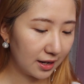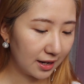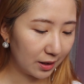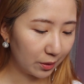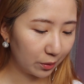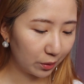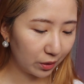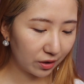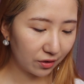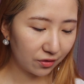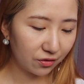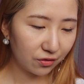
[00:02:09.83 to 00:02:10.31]

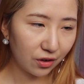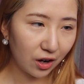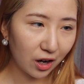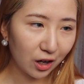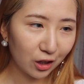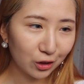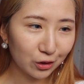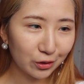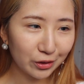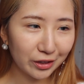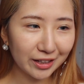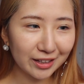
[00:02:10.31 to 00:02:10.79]
we're
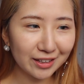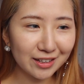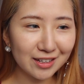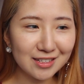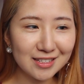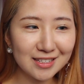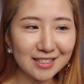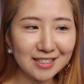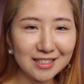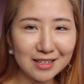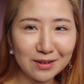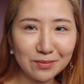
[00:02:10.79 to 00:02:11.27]
following a
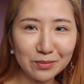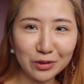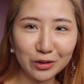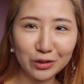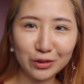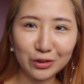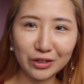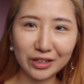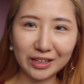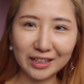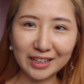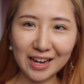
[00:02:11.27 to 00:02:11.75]

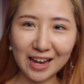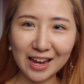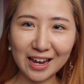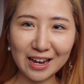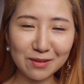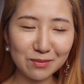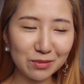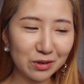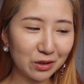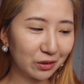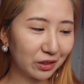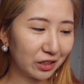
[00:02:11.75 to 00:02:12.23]
similar
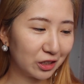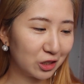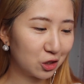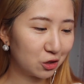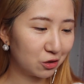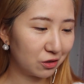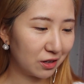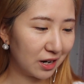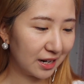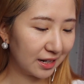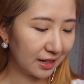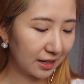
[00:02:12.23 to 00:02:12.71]
K-beauty
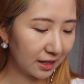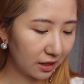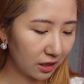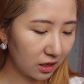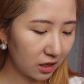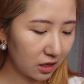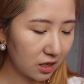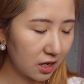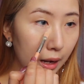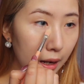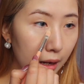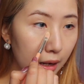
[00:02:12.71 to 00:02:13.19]
trend here.